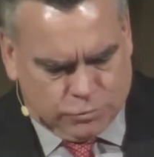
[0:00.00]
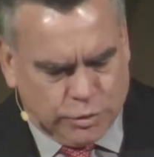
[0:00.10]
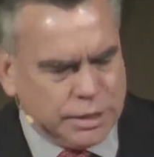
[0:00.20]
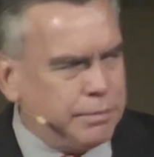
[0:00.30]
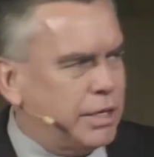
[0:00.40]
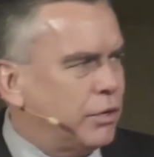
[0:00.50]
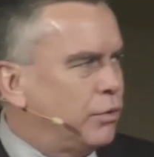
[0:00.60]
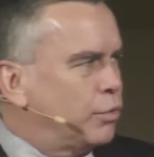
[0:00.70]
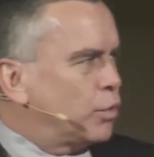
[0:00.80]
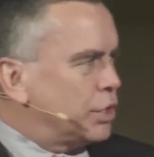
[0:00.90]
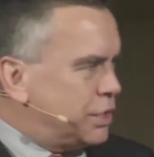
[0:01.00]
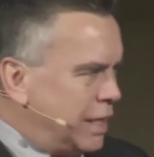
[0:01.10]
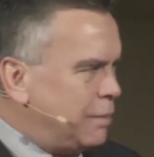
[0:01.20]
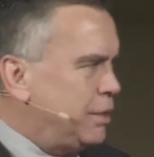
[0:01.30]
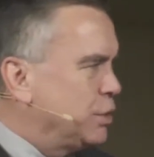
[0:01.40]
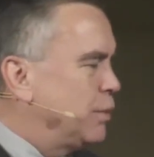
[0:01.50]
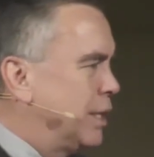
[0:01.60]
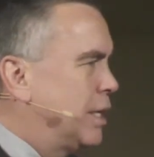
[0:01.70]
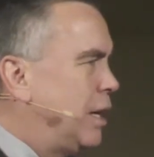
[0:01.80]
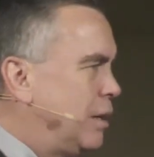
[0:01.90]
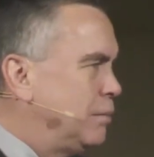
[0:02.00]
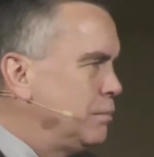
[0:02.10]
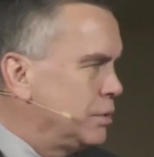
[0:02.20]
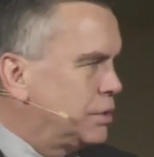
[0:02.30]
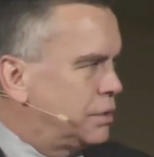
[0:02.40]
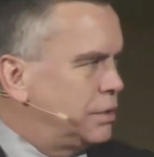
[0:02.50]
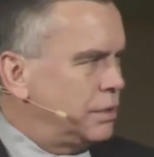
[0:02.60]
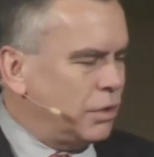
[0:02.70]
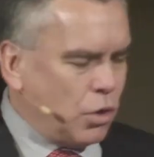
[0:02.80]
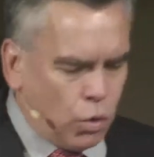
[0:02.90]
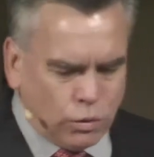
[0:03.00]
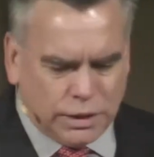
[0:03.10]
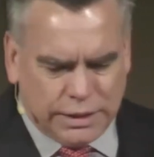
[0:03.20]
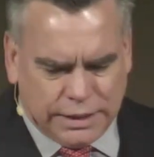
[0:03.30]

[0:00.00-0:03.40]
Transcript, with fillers: We can be our own worst enemies when it comes to holy